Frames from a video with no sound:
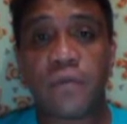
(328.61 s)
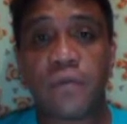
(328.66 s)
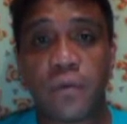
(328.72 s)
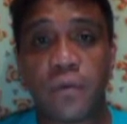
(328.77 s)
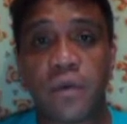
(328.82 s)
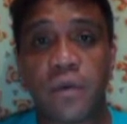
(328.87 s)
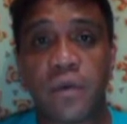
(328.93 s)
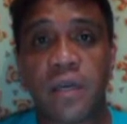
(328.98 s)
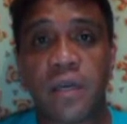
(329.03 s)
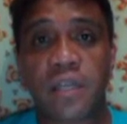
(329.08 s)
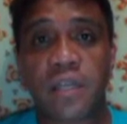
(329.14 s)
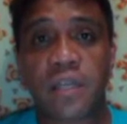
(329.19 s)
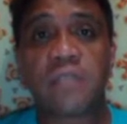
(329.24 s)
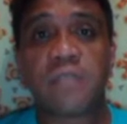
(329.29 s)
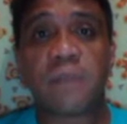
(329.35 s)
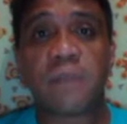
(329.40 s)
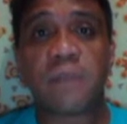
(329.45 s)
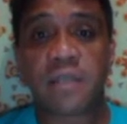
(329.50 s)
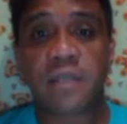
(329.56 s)
2
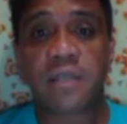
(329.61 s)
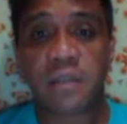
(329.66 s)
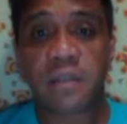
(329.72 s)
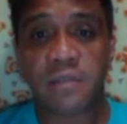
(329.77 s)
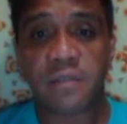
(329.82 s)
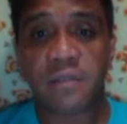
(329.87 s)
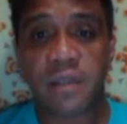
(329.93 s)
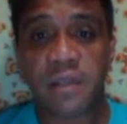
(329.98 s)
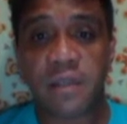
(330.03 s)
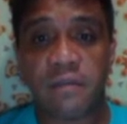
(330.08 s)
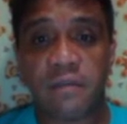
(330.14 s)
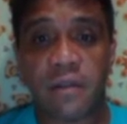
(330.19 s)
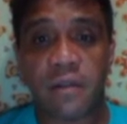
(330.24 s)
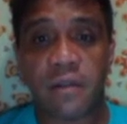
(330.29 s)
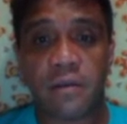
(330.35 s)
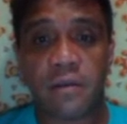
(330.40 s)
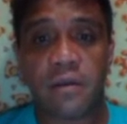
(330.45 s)
is positive 7.